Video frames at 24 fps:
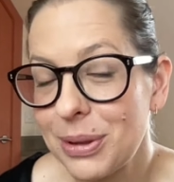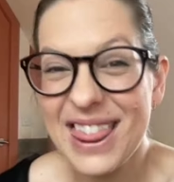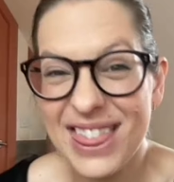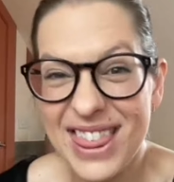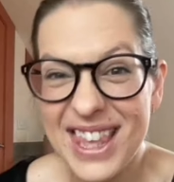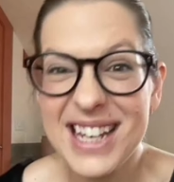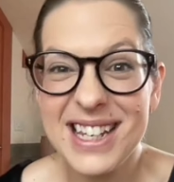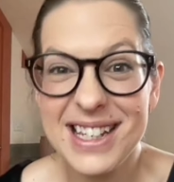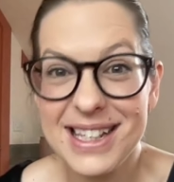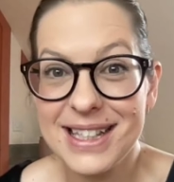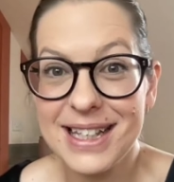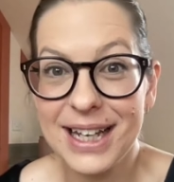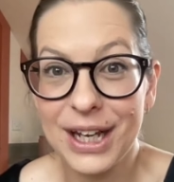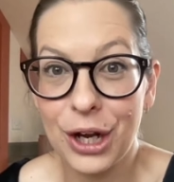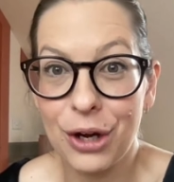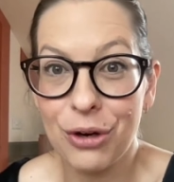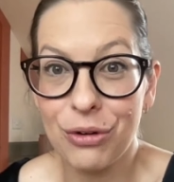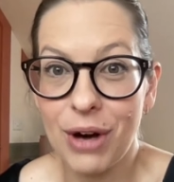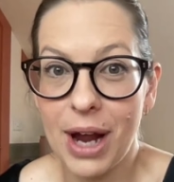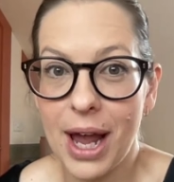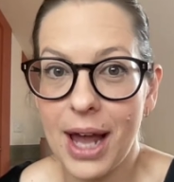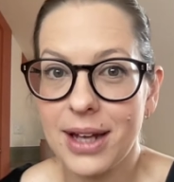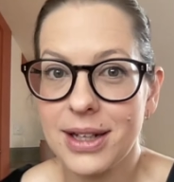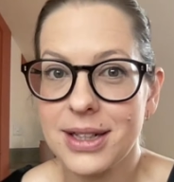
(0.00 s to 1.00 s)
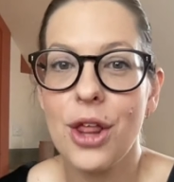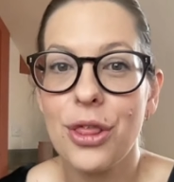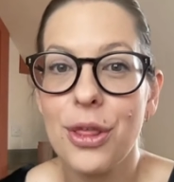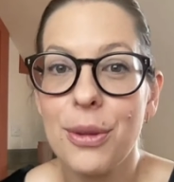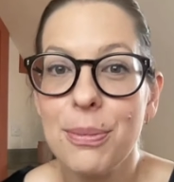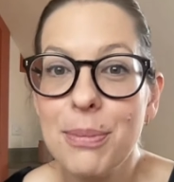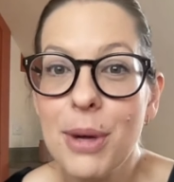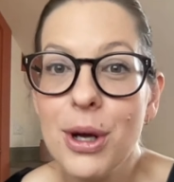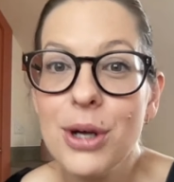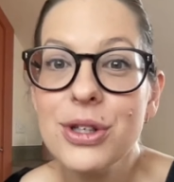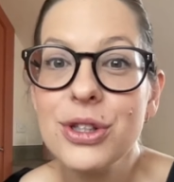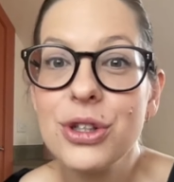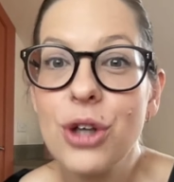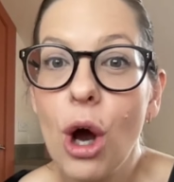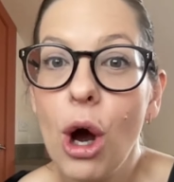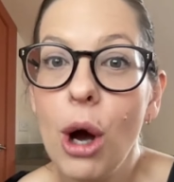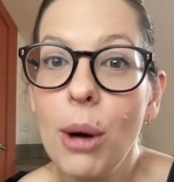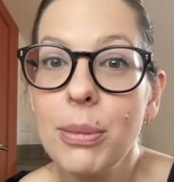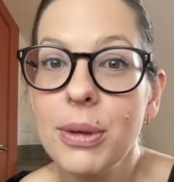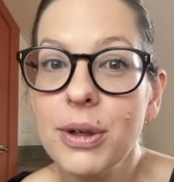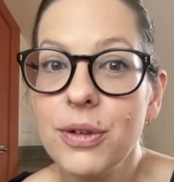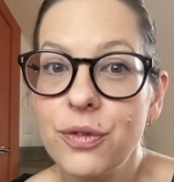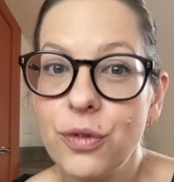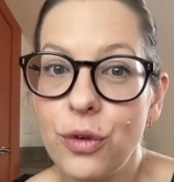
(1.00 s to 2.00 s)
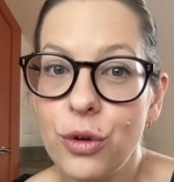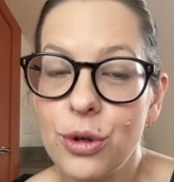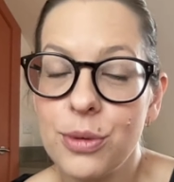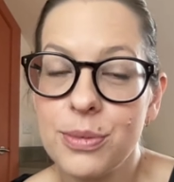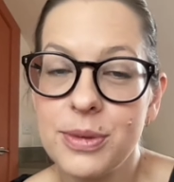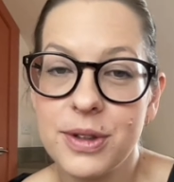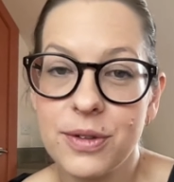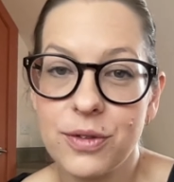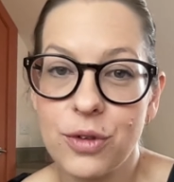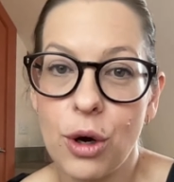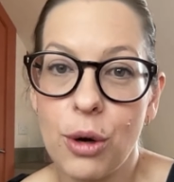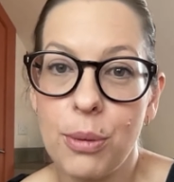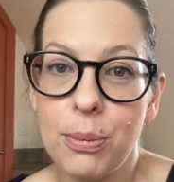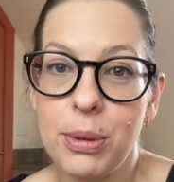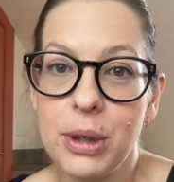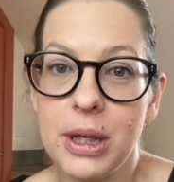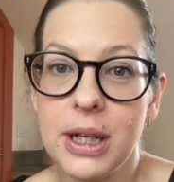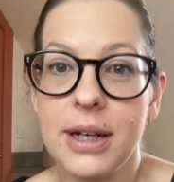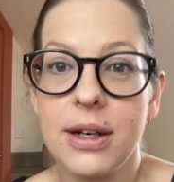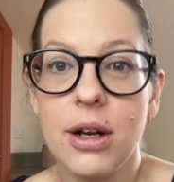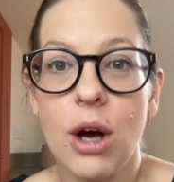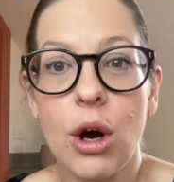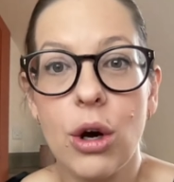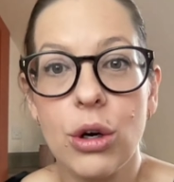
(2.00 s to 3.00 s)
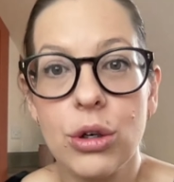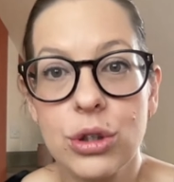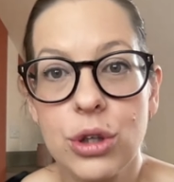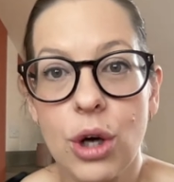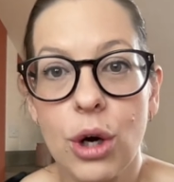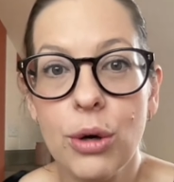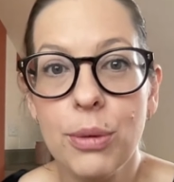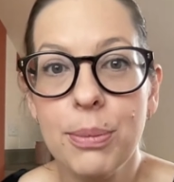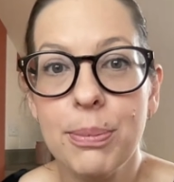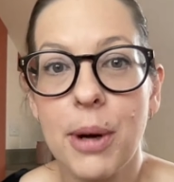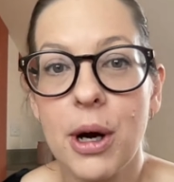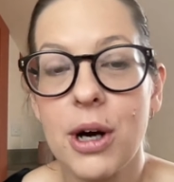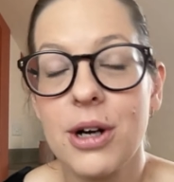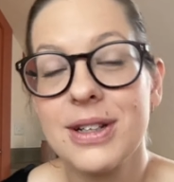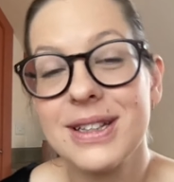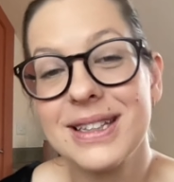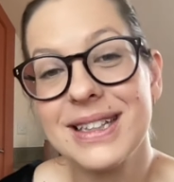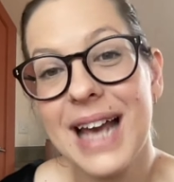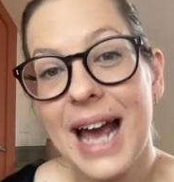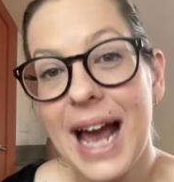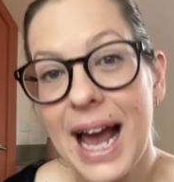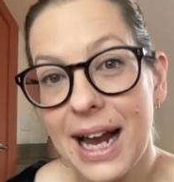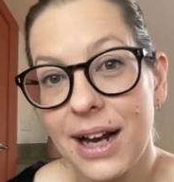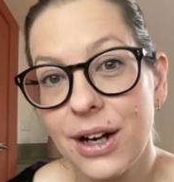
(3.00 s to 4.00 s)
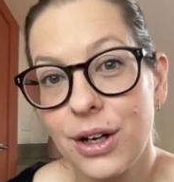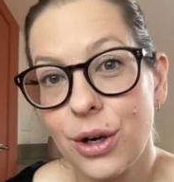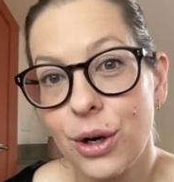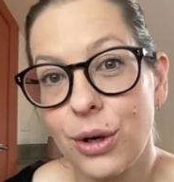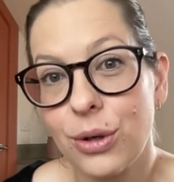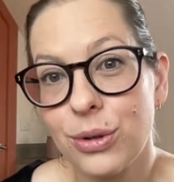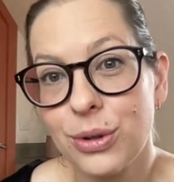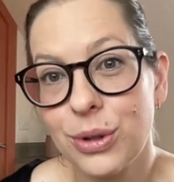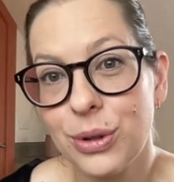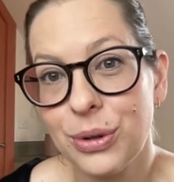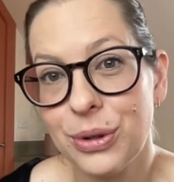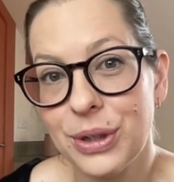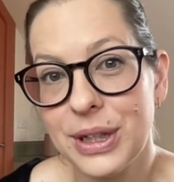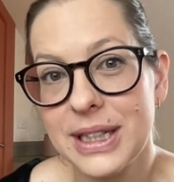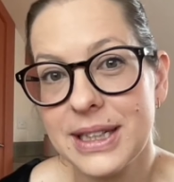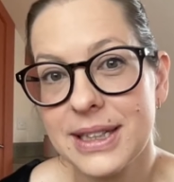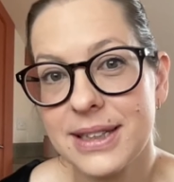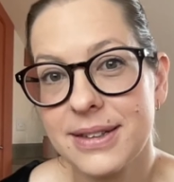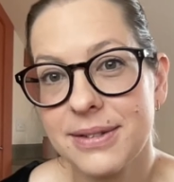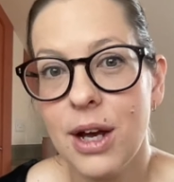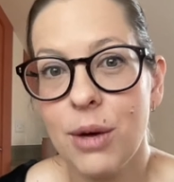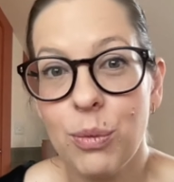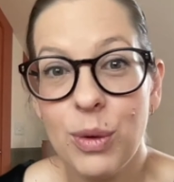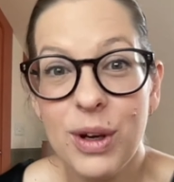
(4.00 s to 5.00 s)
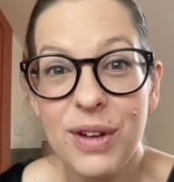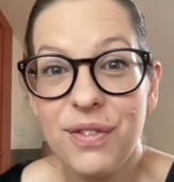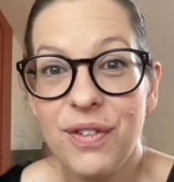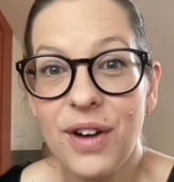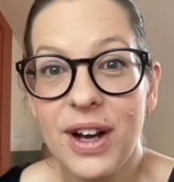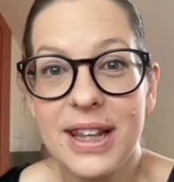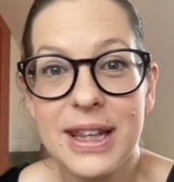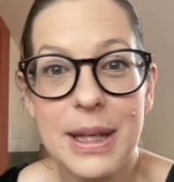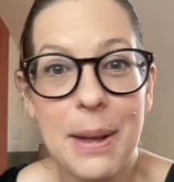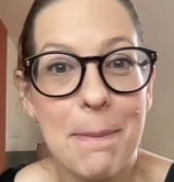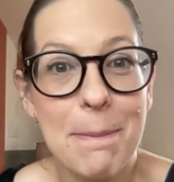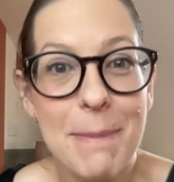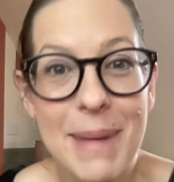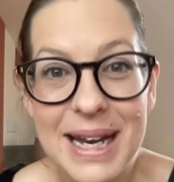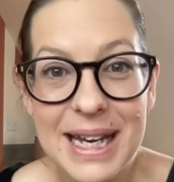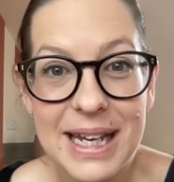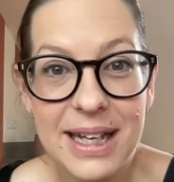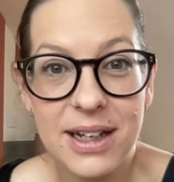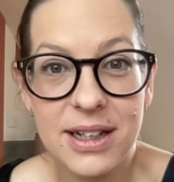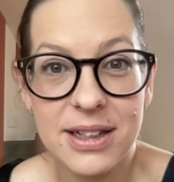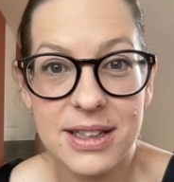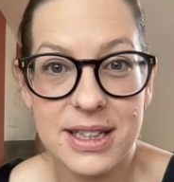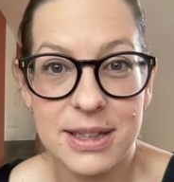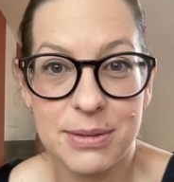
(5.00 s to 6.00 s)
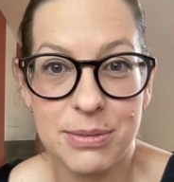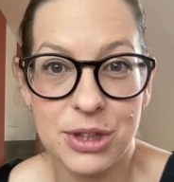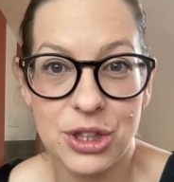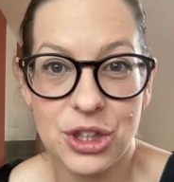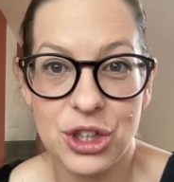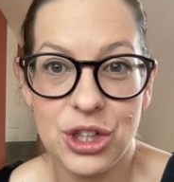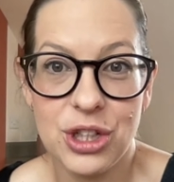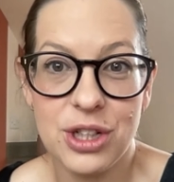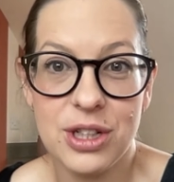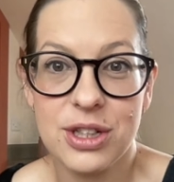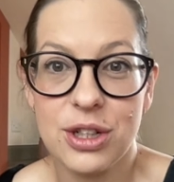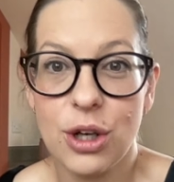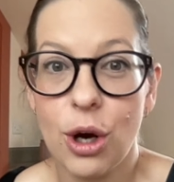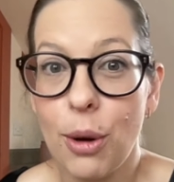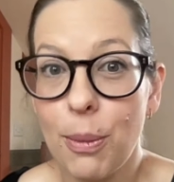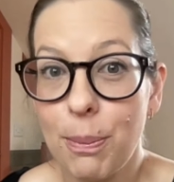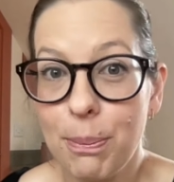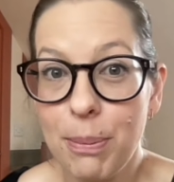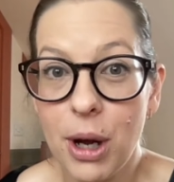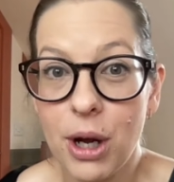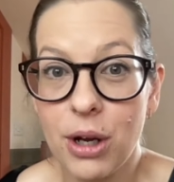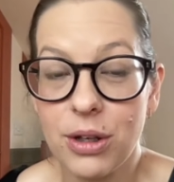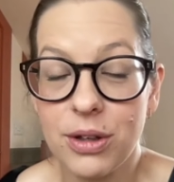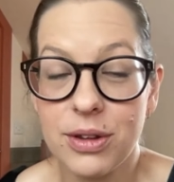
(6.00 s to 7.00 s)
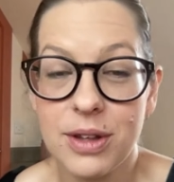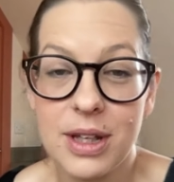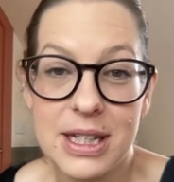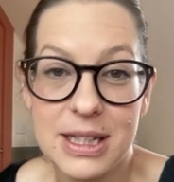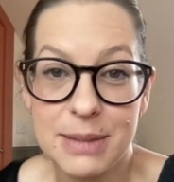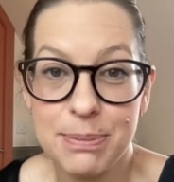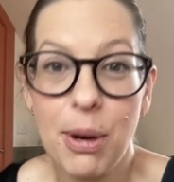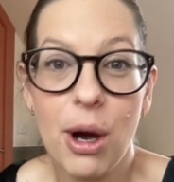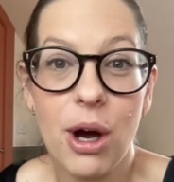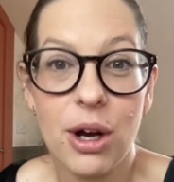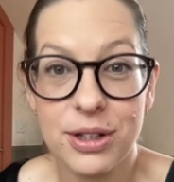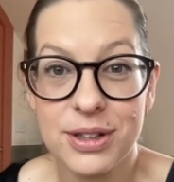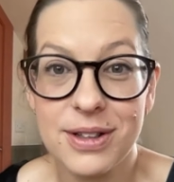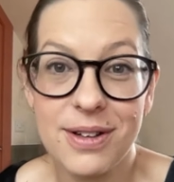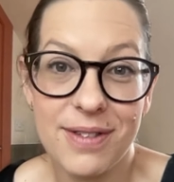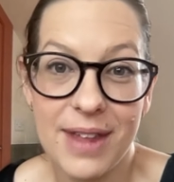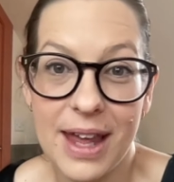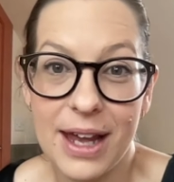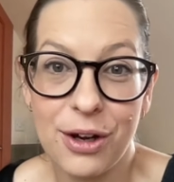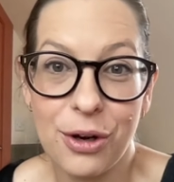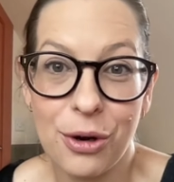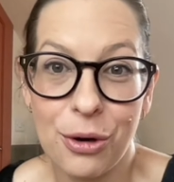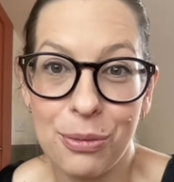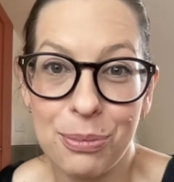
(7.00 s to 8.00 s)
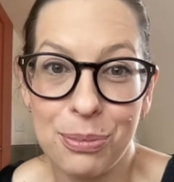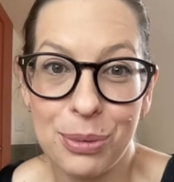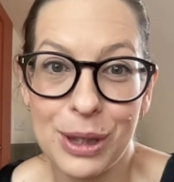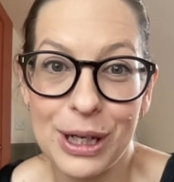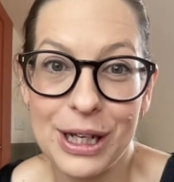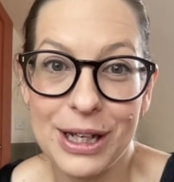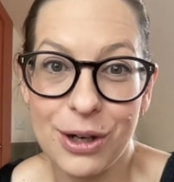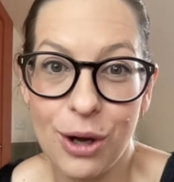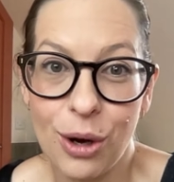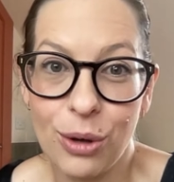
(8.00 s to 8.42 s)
This is incorrect. The most common forms of gold bullion are gold bars and gold coins. We find that many customers choose to hold both as part of their gold bullion